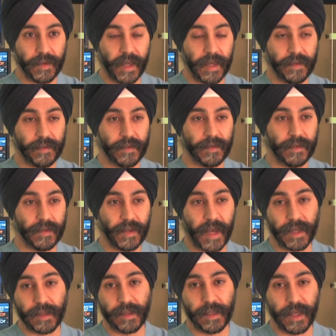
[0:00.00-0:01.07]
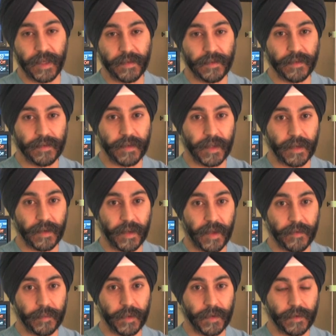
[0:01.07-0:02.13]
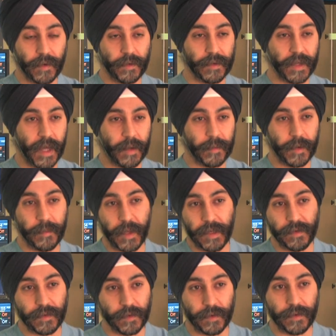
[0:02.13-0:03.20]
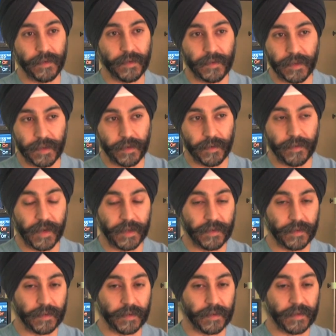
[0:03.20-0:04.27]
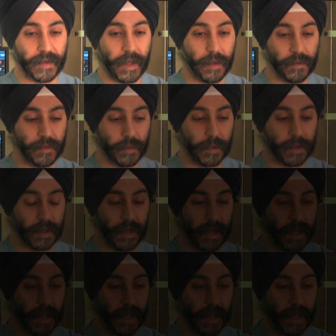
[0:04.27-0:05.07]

of cases and tackling cases that have been turned down by many surgeons and interventionalists elsewhere.